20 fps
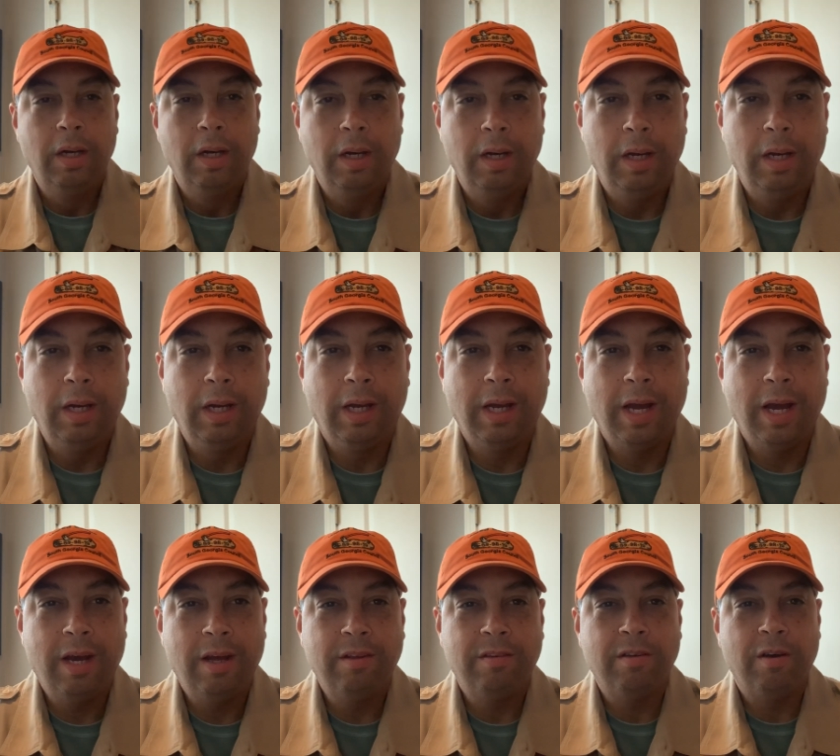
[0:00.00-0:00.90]
Hey
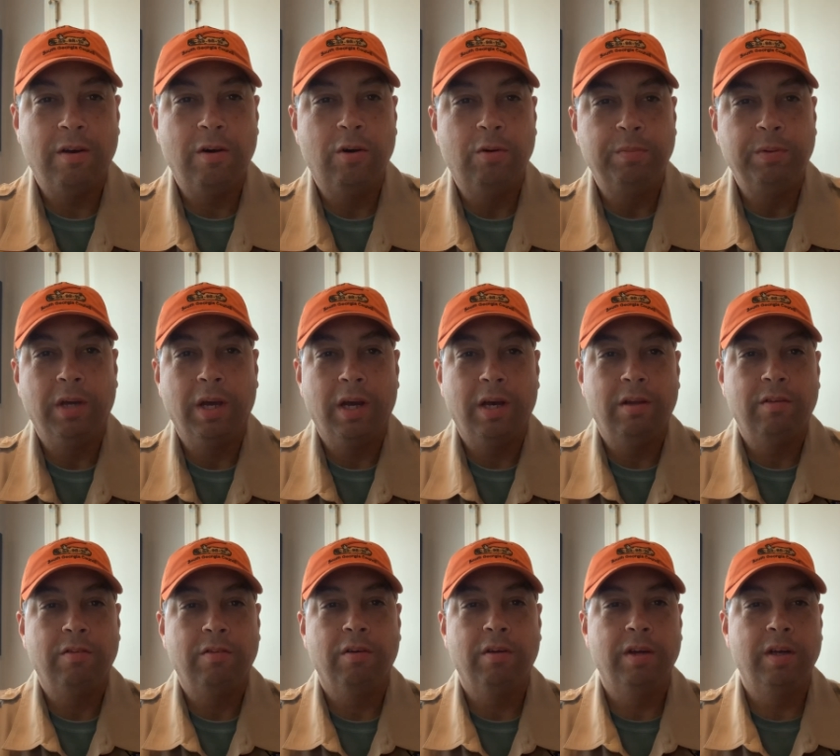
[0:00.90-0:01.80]
guys, I hope you
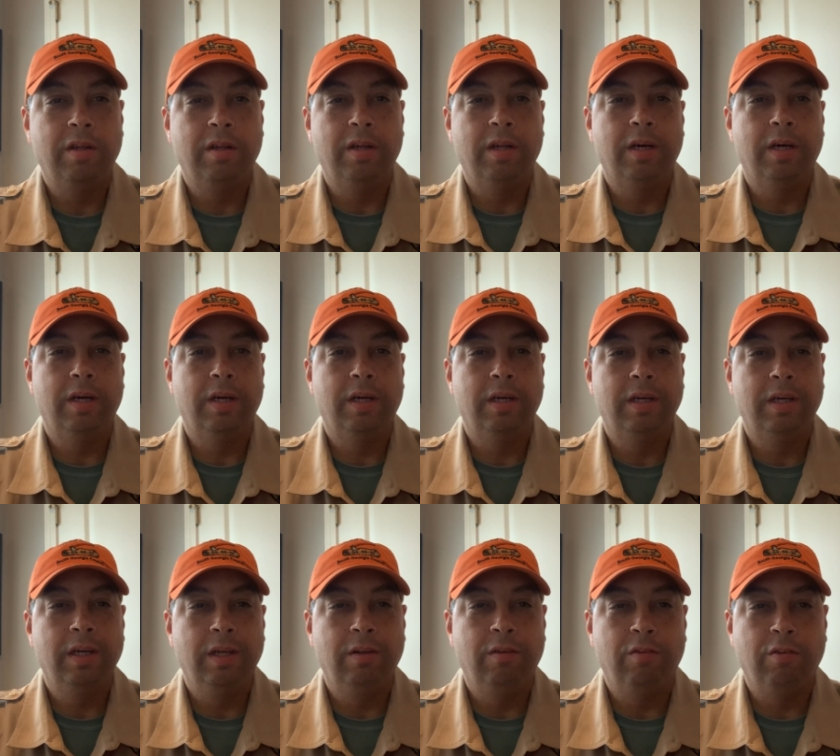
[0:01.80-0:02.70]
guys are
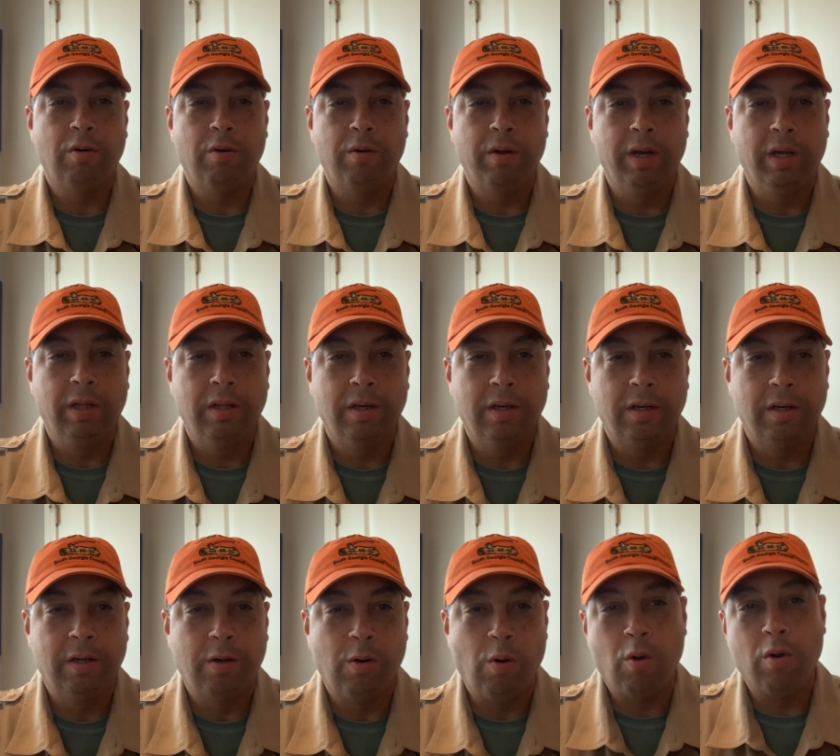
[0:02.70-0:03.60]
enjoying
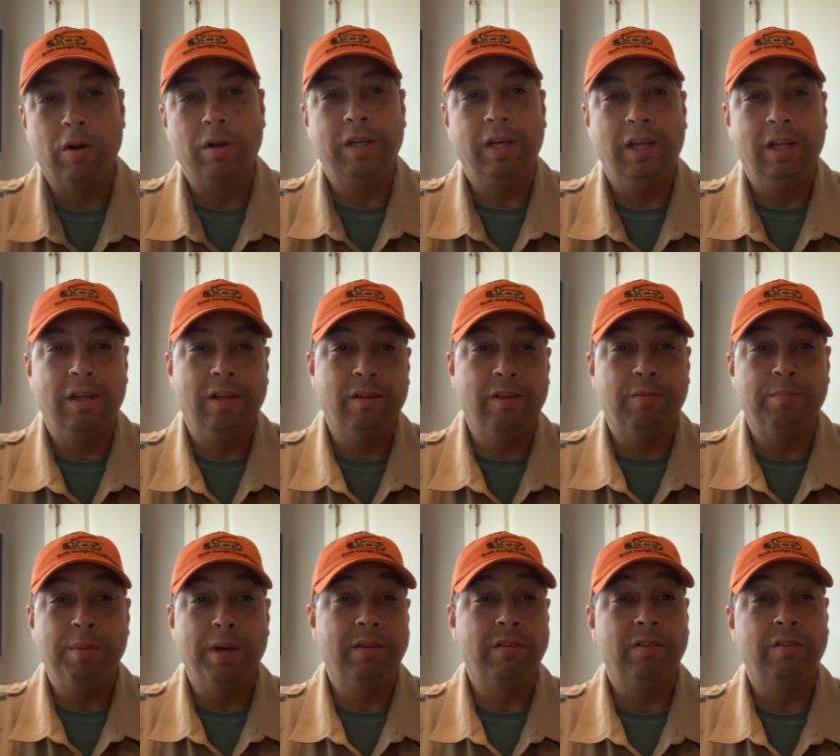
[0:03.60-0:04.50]
the quarantine as
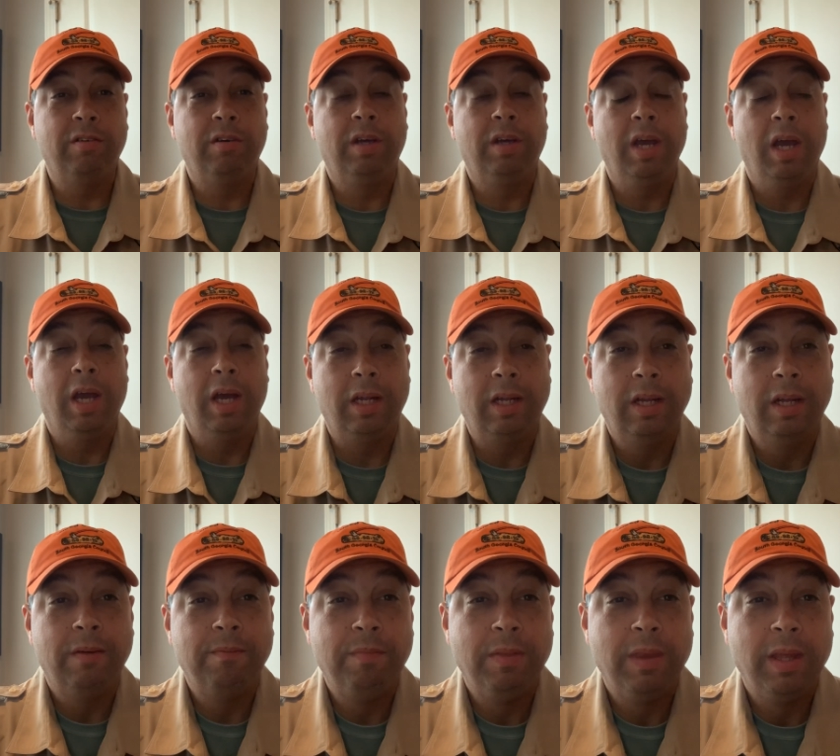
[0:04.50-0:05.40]
best as you can.
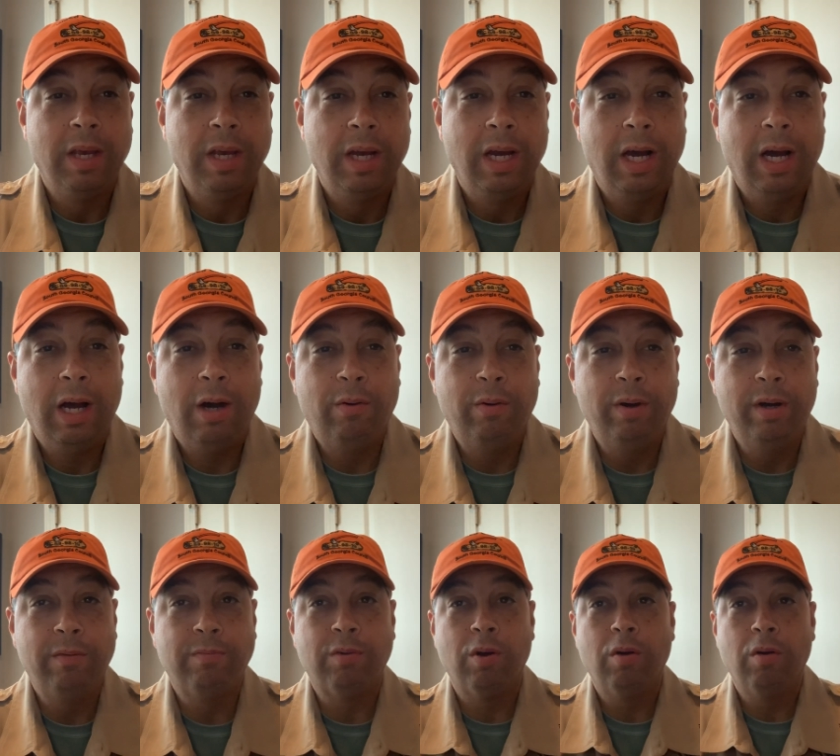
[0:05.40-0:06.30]

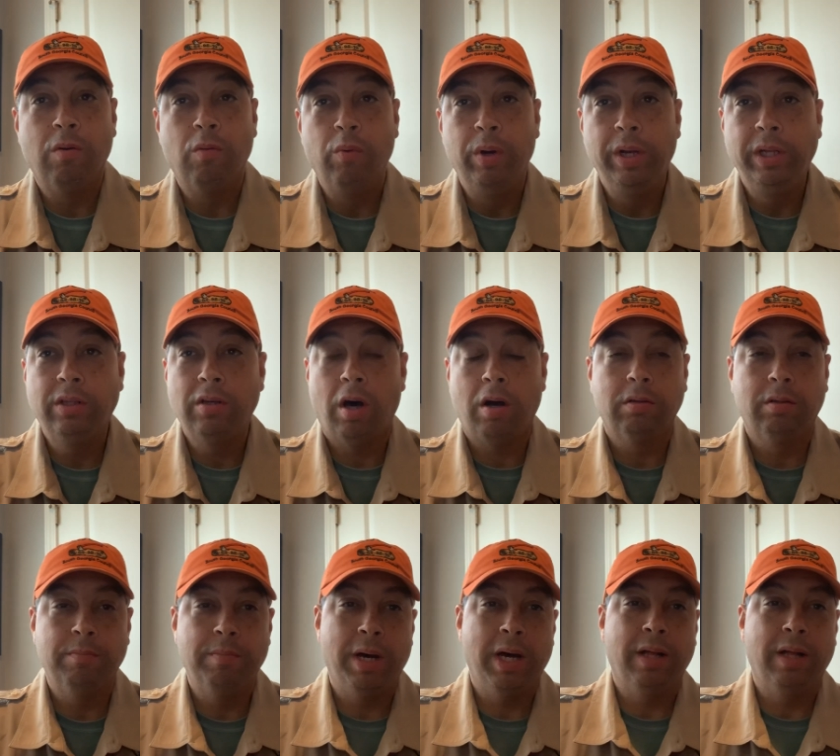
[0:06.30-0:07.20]
However, we
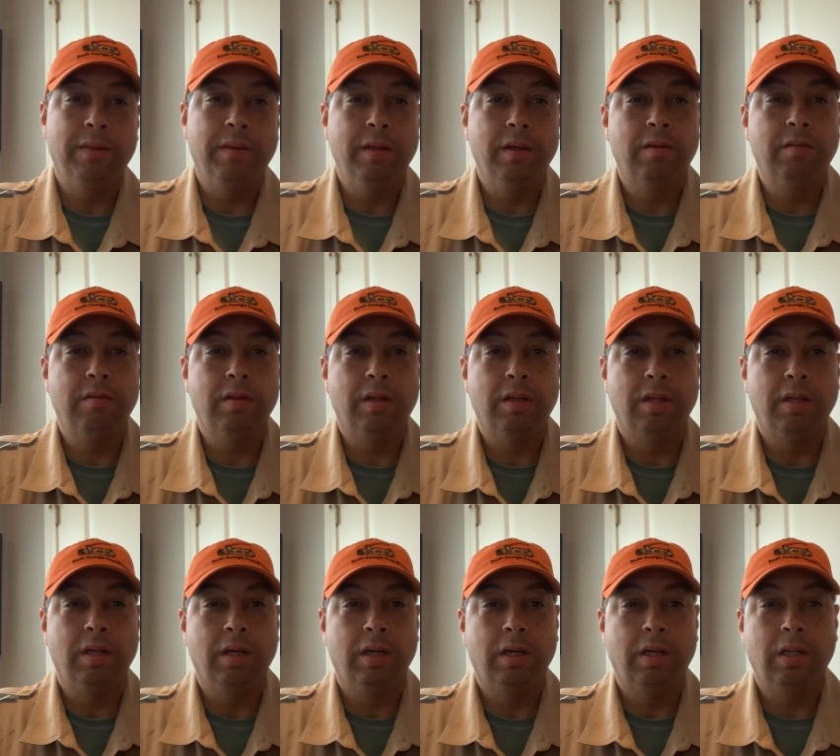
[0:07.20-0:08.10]
talked about this at
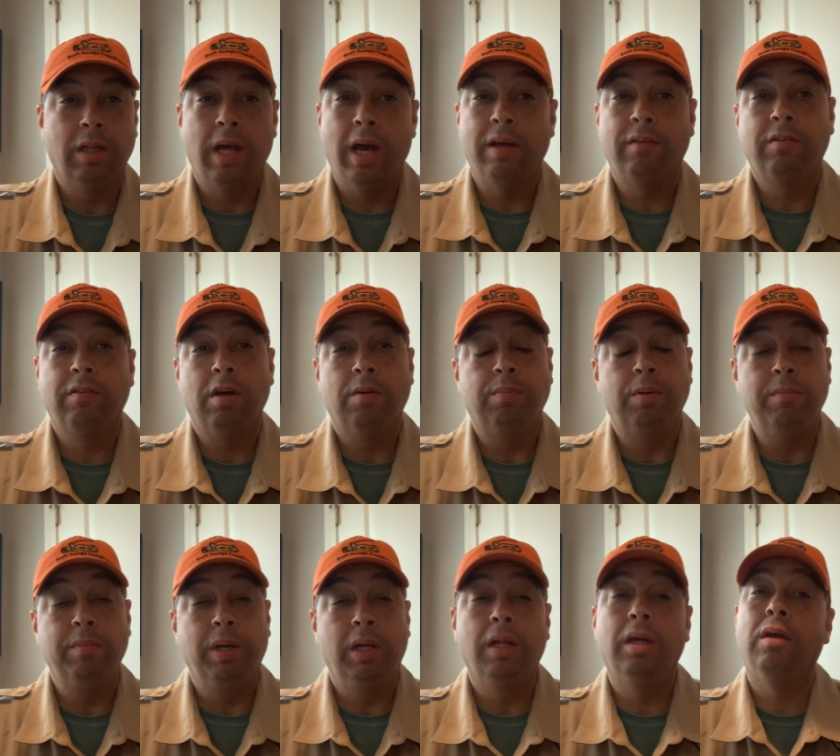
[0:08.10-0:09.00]
the last couple of
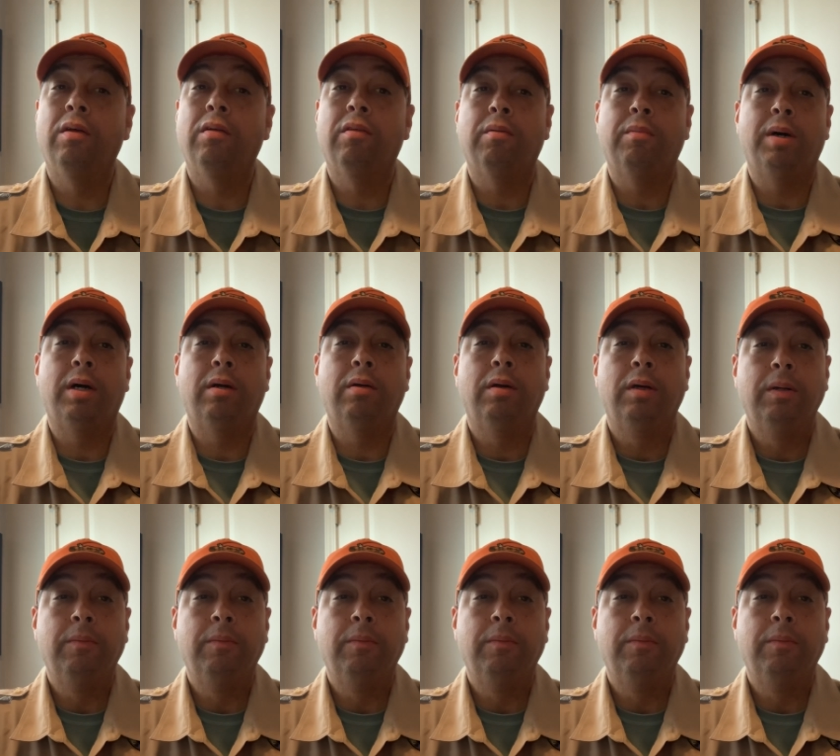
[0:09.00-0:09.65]
meetings about,